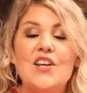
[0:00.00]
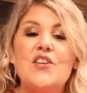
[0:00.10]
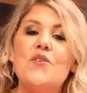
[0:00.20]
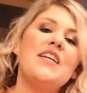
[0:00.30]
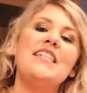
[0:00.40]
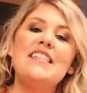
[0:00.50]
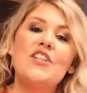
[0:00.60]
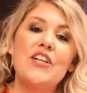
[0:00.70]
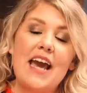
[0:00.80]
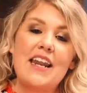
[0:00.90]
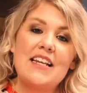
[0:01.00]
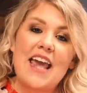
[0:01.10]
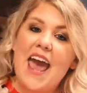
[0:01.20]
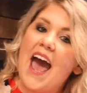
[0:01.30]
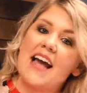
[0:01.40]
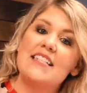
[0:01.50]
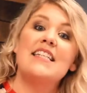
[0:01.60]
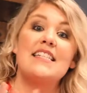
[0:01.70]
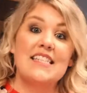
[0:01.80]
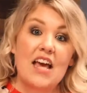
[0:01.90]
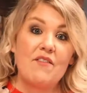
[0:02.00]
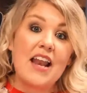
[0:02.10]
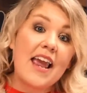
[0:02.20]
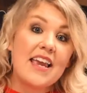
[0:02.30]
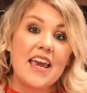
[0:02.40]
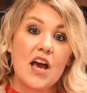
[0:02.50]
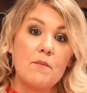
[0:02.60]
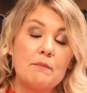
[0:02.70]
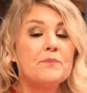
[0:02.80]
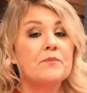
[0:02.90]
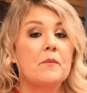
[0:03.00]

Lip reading: you can look at it at 7 a.m.